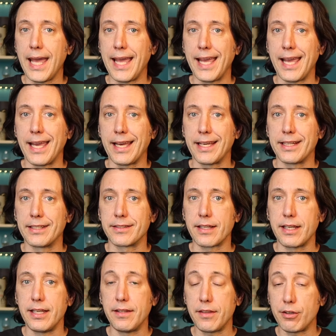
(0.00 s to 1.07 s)
And
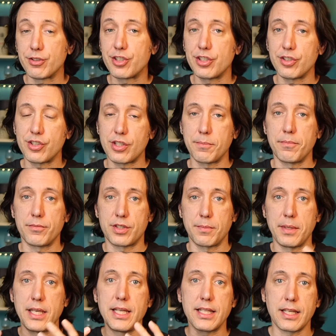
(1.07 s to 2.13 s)
there's still some
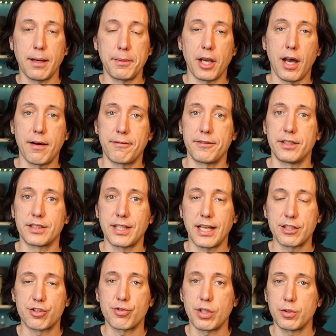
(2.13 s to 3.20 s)
some heat coming off it. It's
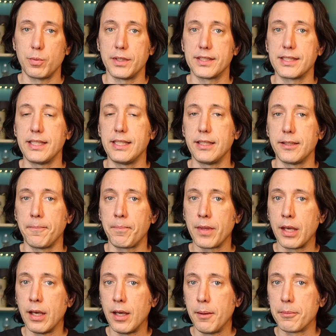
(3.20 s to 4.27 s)
cask strength whiskey
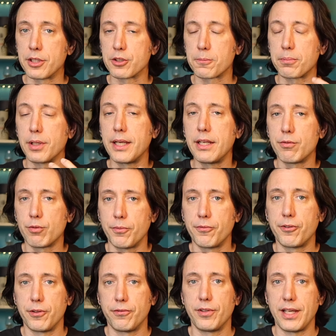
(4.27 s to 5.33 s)
but there's plenty of room
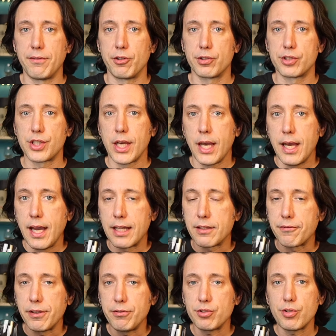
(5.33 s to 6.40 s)
for the flavors. And the
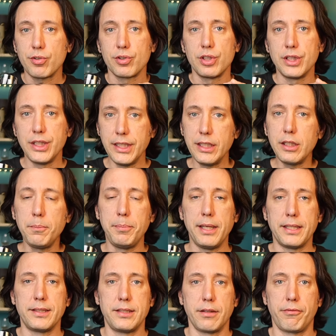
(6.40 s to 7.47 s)
flavors are a little
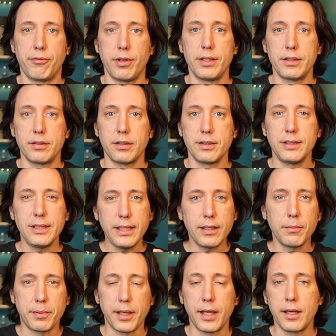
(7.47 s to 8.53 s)
bit different, a
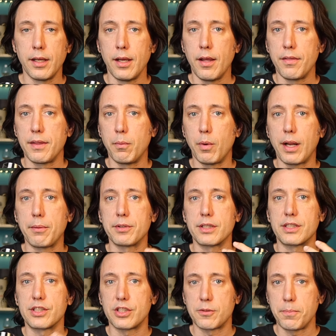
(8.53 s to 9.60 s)
little bit, than what I would
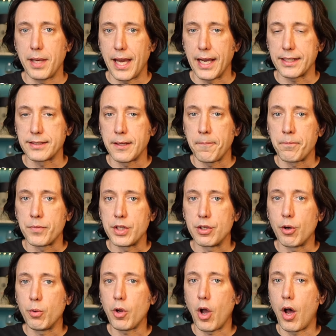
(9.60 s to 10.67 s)
expect. You
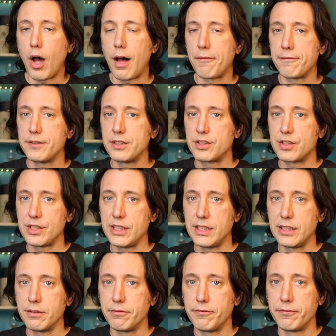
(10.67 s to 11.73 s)
don't often
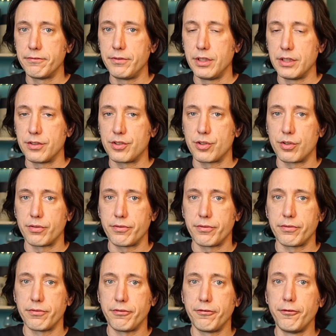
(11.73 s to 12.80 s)
see the, the sort of
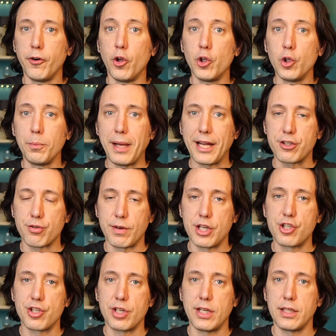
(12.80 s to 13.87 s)
full
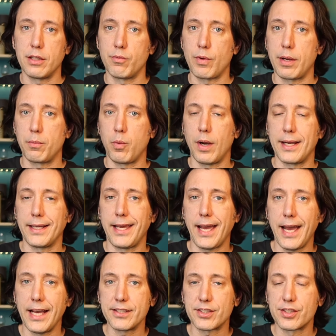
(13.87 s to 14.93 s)
maturation in the red wine
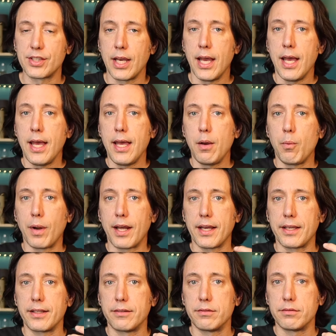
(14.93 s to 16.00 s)
casks. When
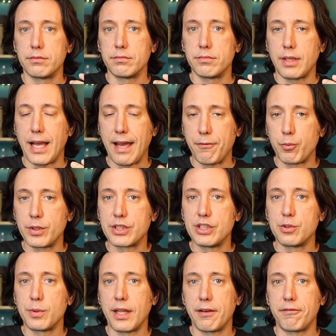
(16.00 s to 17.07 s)
I have
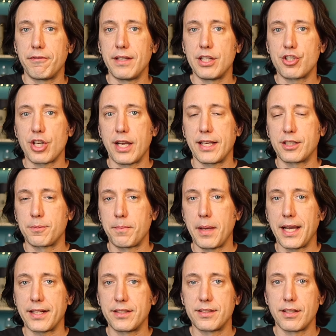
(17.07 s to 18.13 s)
whiskeys with that finish, I
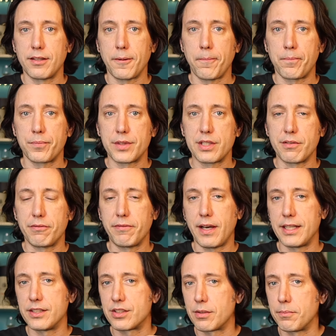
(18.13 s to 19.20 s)
expect to
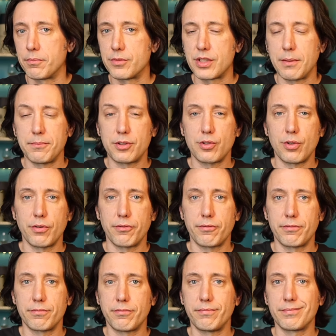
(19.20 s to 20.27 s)
find some, some sort of
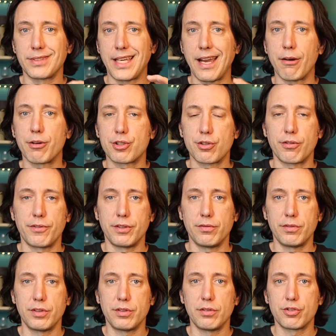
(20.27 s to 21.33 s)
character of a
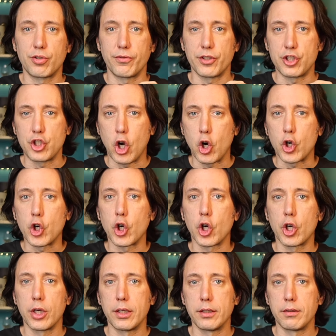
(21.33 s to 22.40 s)
sort of a
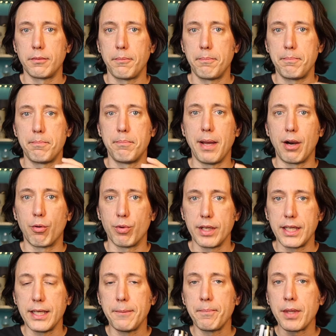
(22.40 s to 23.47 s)
darker
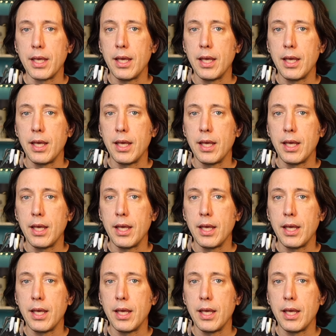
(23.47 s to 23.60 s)
berry.